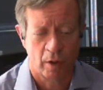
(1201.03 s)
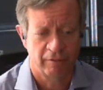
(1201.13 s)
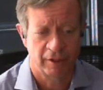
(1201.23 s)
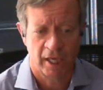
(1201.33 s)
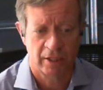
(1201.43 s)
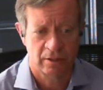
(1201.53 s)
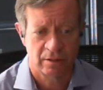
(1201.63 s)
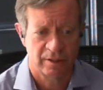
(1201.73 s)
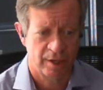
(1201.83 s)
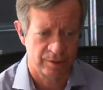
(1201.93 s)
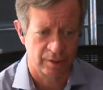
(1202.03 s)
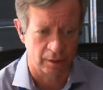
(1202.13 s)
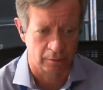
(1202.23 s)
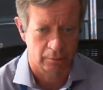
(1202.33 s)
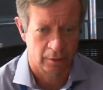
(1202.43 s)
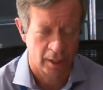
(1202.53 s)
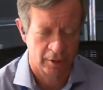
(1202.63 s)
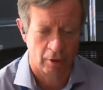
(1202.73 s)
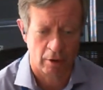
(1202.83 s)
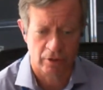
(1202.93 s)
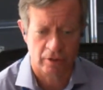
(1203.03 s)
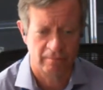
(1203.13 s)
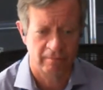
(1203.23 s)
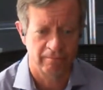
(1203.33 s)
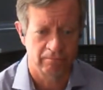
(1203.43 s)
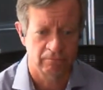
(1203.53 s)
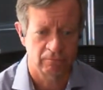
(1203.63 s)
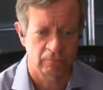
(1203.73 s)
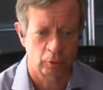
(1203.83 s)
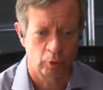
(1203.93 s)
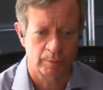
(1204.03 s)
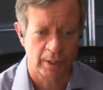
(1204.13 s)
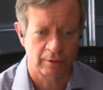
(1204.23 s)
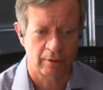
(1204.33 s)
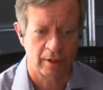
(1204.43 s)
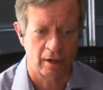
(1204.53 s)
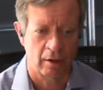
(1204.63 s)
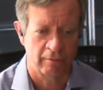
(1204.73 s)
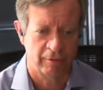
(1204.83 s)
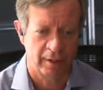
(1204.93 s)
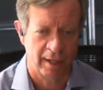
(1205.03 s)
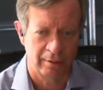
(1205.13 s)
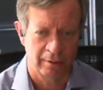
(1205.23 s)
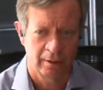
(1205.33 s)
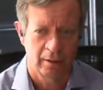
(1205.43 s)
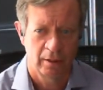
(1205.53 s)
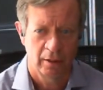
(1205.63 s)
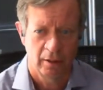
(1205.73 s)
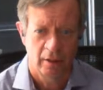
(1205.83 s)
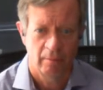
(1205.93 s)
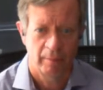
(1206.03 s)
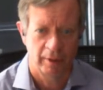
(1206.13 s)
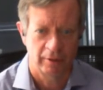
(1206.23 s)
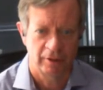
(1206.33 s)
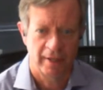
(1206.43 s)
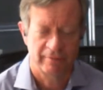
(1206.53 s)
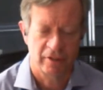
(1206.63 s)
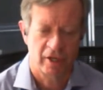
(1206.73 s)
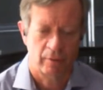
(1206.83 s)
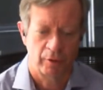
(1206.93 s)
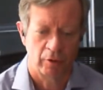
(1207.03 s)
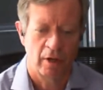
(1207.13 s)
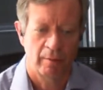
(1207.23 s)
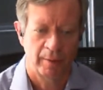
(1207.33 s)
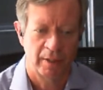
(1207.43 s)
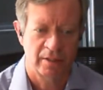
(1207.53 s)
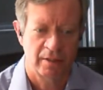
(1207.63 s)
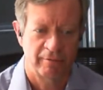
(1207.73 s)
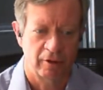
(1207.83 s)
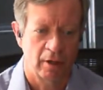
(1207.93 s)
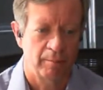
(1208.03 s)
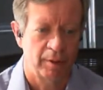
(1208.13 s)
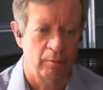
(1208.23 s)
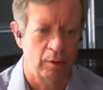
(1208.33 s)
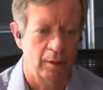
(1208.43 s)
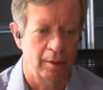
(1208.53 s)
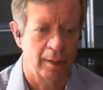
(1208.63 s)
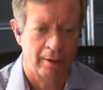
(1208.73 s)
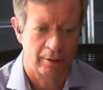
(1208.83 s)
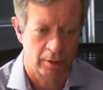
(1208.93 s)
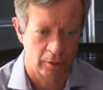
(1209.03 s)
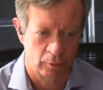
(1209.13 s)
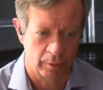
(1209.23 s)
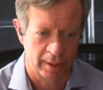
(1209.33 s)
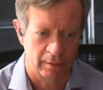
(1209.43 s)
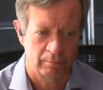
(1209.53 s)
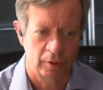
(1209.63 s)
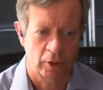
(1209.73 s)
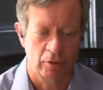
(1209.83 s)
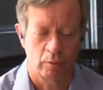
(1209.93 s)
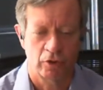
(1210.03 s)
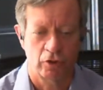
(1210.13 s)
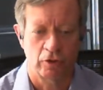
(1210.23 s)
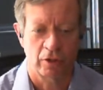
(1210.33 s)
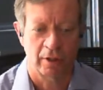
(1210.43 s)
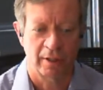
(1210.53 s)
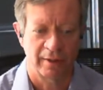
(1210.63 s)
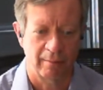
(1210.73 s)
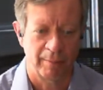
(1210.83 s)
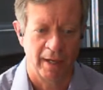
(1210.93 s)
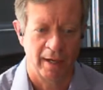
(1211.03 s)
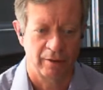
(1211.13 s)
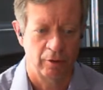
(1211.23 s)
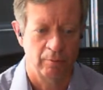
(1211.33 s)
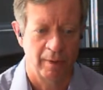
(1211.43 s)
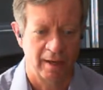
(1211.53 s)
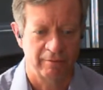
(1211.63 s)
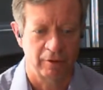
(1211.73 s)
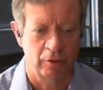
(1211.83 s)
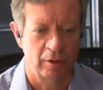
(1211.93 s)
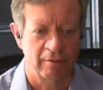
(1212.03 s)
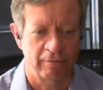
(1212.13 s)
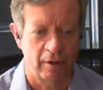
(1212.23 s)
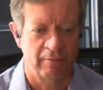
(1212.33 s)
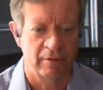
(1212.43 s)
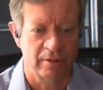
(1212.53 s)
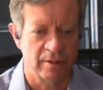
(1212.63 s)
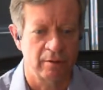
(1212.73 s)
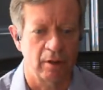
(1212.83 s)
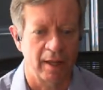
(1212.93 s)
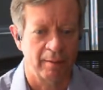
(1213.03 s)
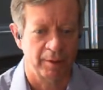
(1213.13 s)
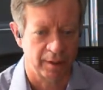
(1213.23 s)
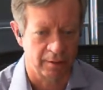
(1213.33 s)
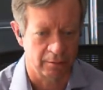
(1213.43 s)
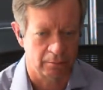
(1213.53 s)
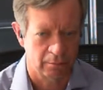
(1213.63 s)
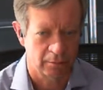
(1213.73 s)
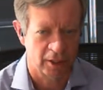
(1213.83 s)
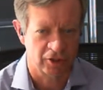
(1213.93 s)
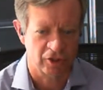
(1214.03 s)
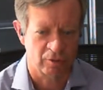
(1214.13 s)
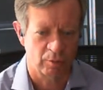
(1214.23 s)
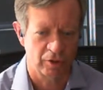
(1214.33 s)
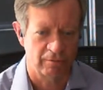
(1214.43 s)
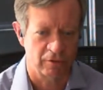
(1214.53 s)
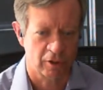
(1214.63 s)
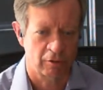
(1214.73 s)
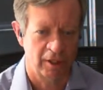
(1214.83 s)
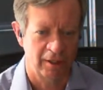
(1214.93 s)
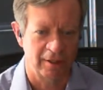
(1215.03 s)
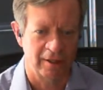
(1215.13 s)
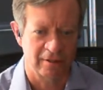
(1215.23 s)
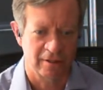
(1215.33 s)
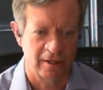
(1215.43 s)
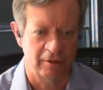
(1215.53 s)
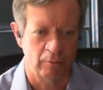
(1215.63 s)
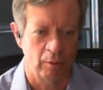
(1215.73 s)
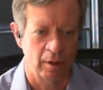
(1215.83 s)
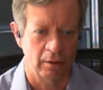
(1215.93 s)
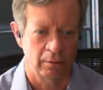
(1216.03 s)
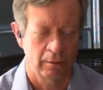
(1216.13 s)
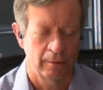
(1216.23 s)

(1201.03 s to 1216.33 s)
qualification testing. And there are some groups out there that offer that, but you have to check with your company to see if your company will allow you to do that. Because once you start down that path, you may have to do that for every single applicant, not just the ones you've screened and said you want to